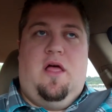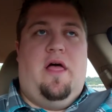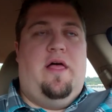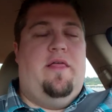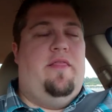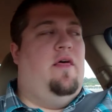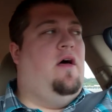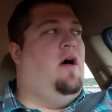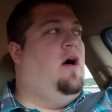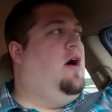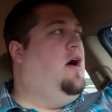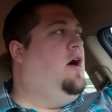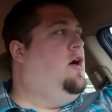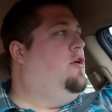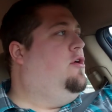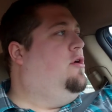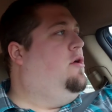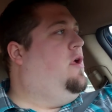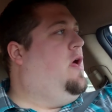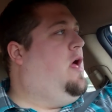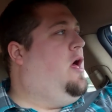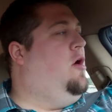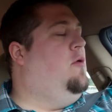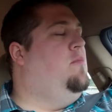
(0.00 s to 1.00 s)

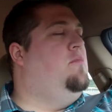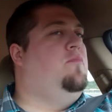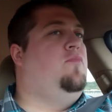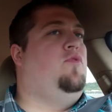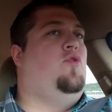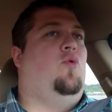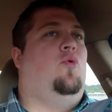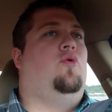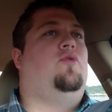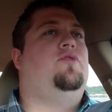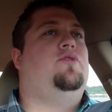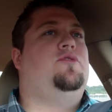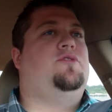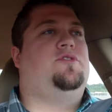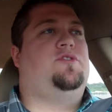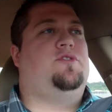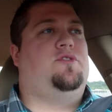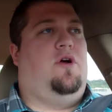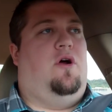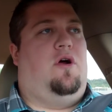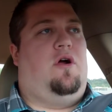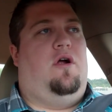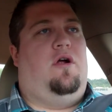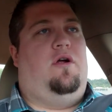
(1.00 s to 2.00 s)
Her album Northern
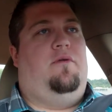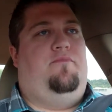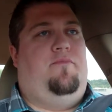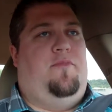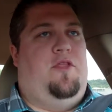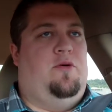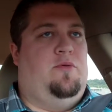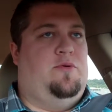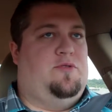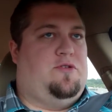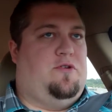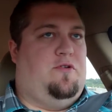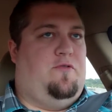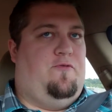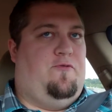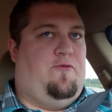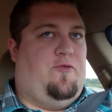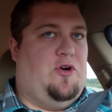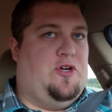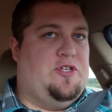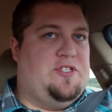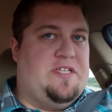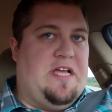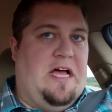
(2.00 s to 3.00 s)
Star. It was her
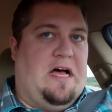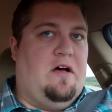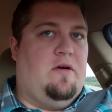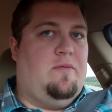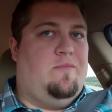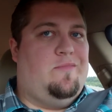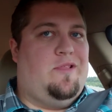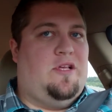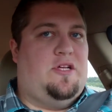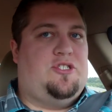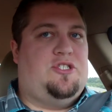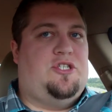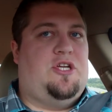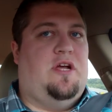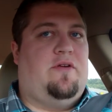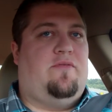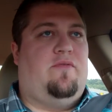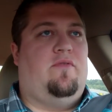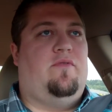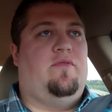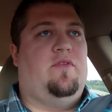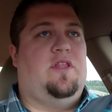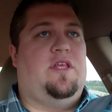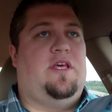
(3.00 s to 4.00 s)
first album that she
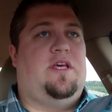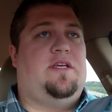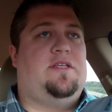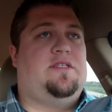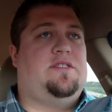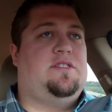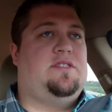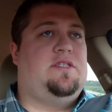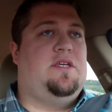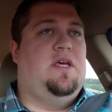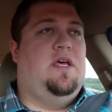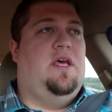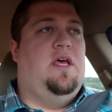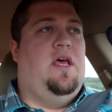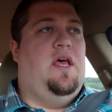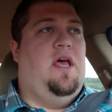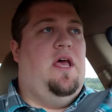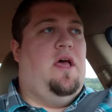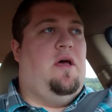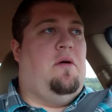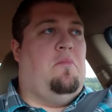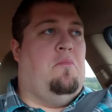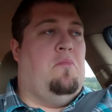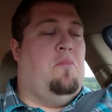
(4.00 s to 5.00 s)
ever released.
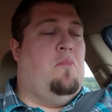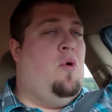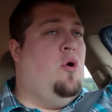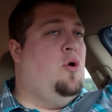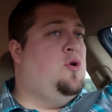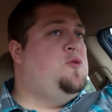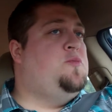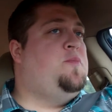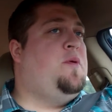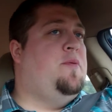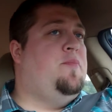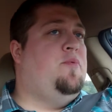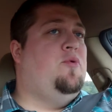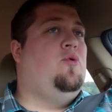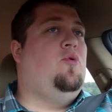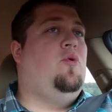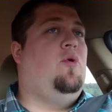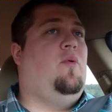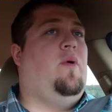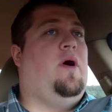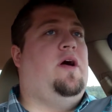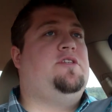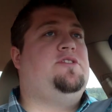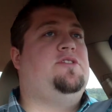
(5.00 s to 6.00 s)
Most people who
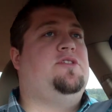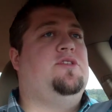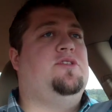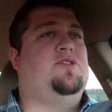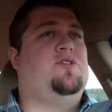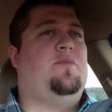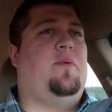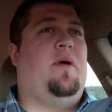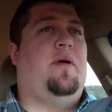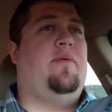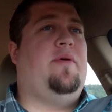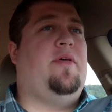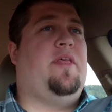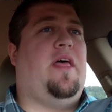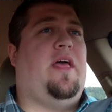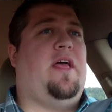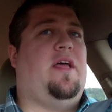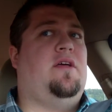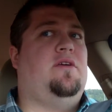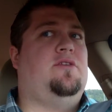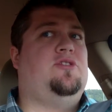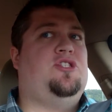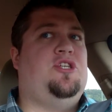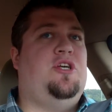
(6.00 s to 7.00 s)
are watching this are probably
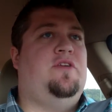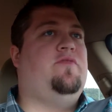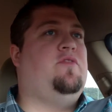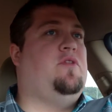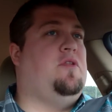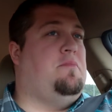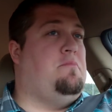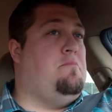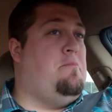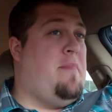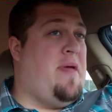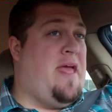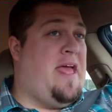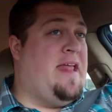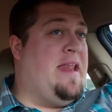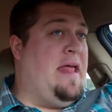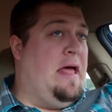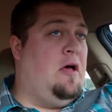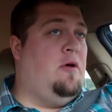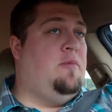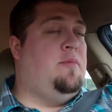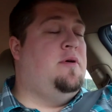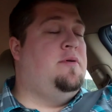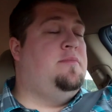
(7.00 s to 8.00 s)
like, she even made
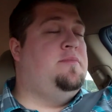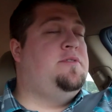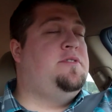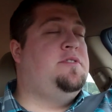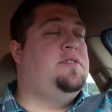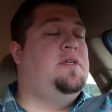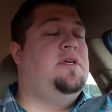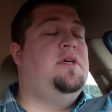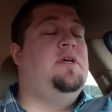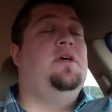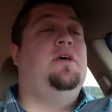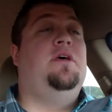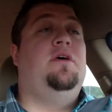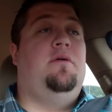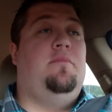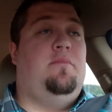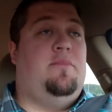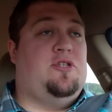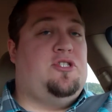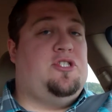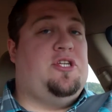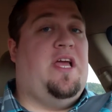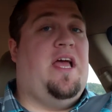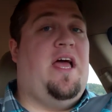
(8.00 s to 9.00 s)
albums?
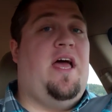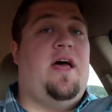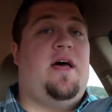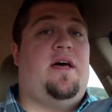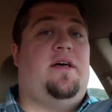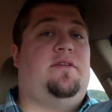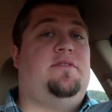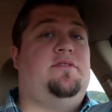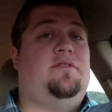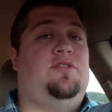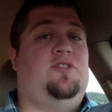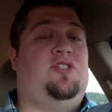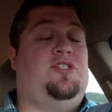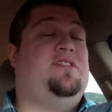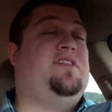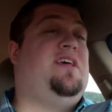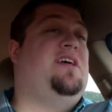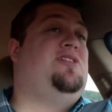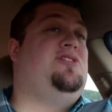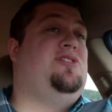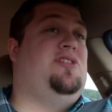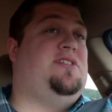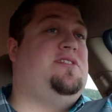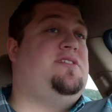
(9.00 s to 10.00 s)
But she has. She's
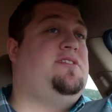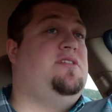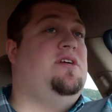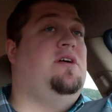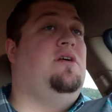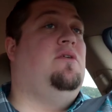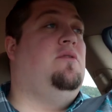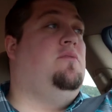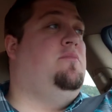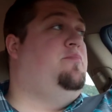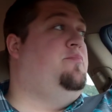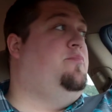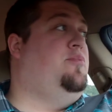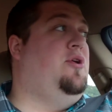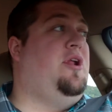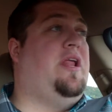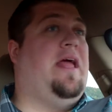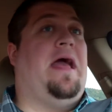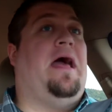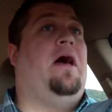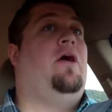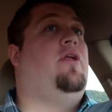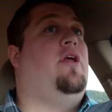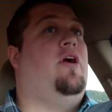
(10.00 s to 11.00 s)
actually still
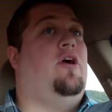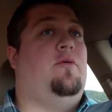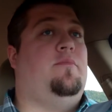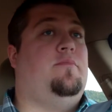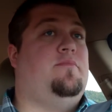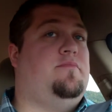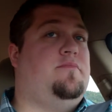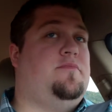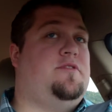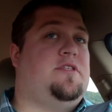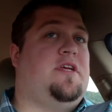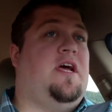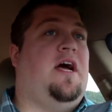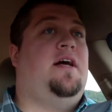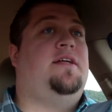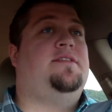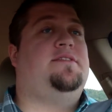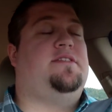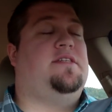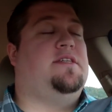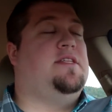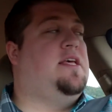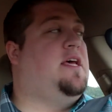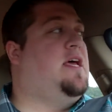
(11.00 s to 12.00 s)
putting out albums
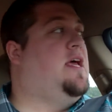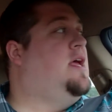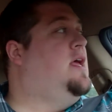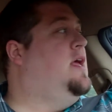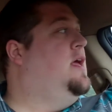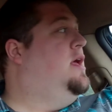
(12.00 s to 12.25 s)
constantly.